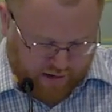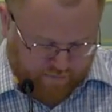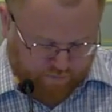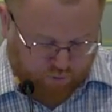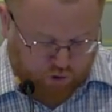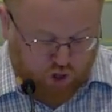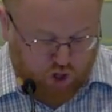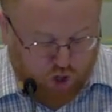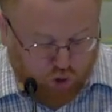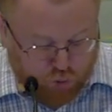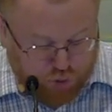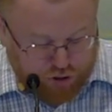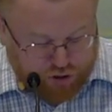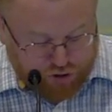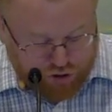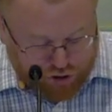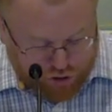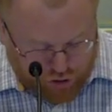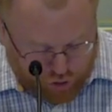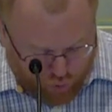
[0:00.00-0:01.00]
You
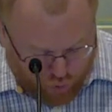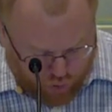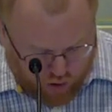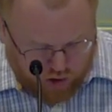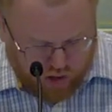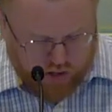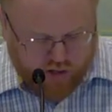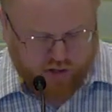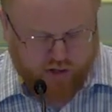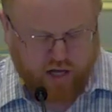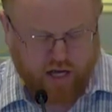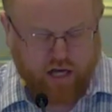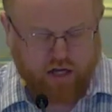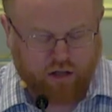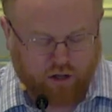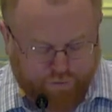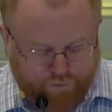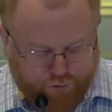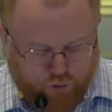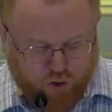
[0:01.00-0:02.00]
restored
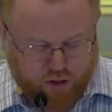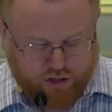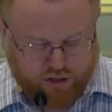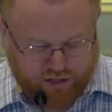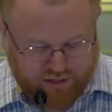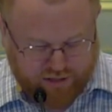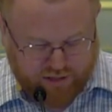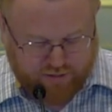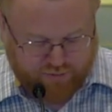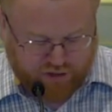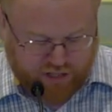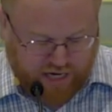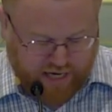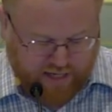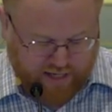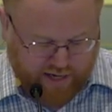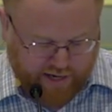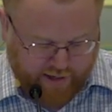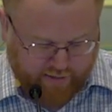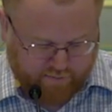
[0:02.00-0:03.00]
the fortunes of
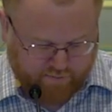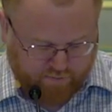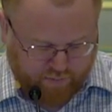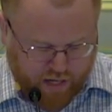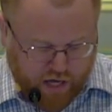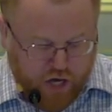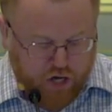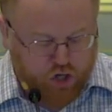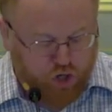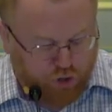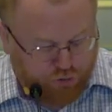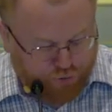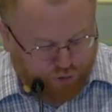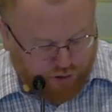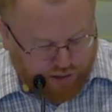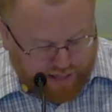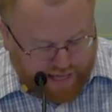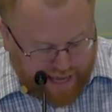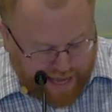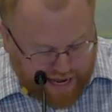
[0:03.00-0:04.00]
Jacob. You
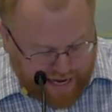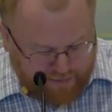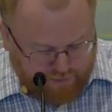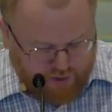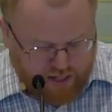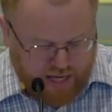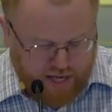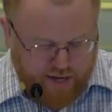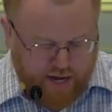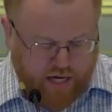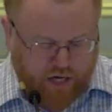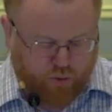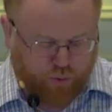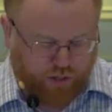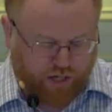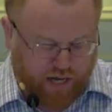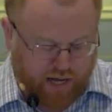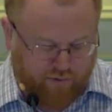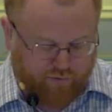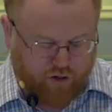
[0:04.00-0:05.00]
forgave the
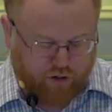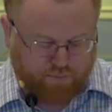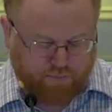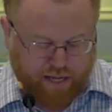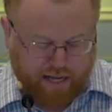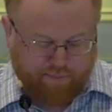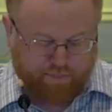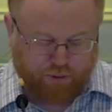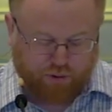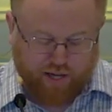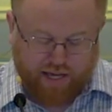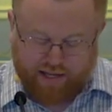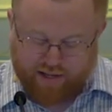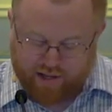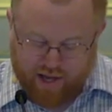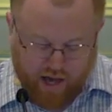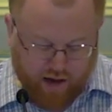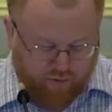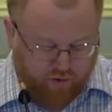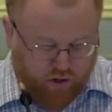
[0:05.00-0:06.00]
iniquity of your people and
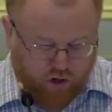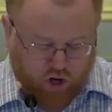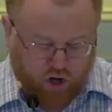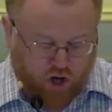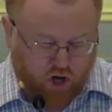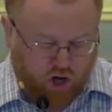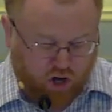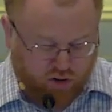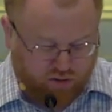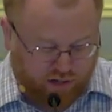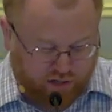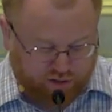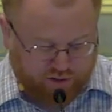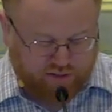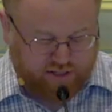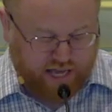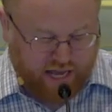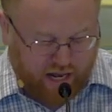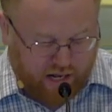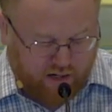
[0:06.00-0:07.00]
covered all their
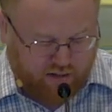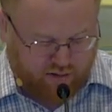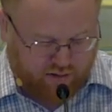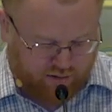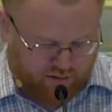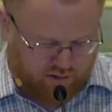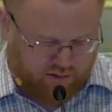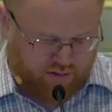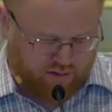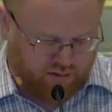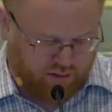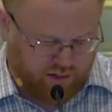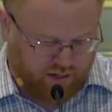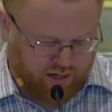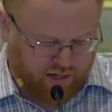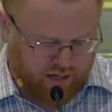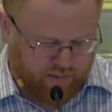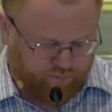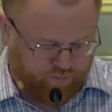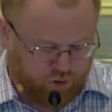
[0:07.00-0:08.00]
sins.
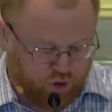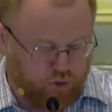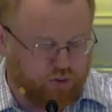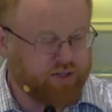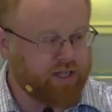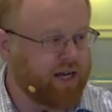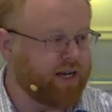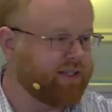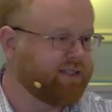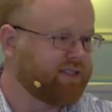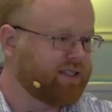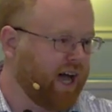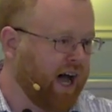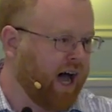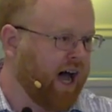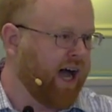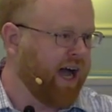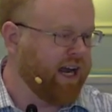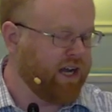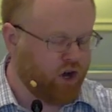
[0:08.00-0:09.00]
You set
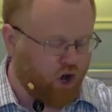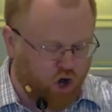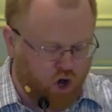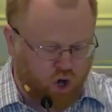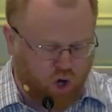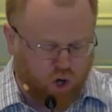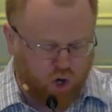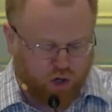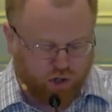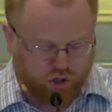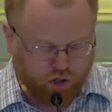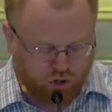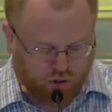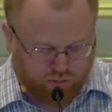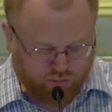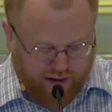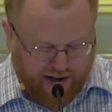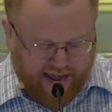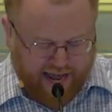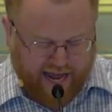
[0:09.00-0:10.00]
aside all your
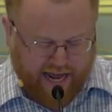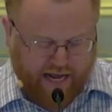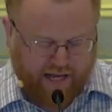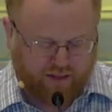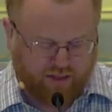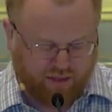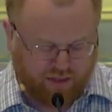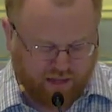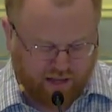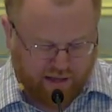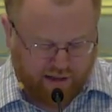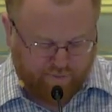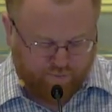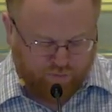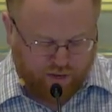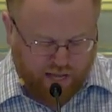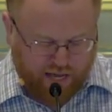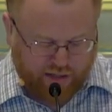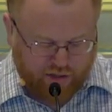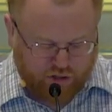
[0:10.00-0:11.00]
wrath
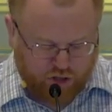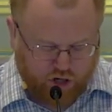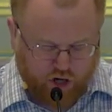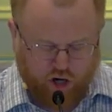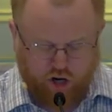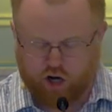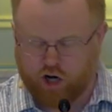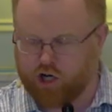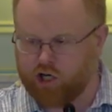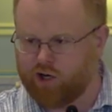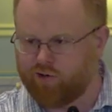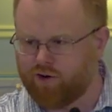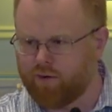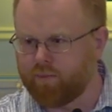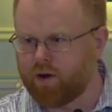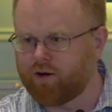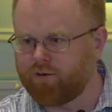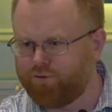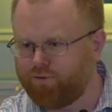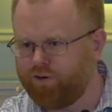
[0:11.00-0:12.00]
and turned from
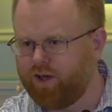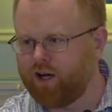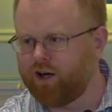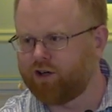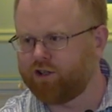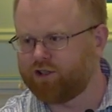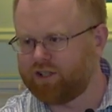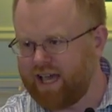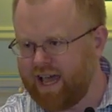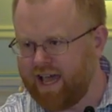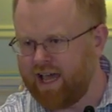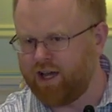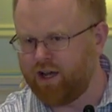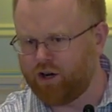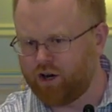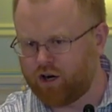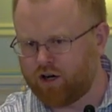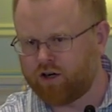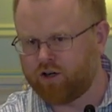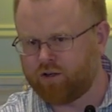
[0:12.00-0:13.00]
your fierce
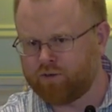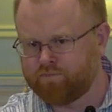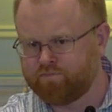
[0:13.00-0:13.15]
anger.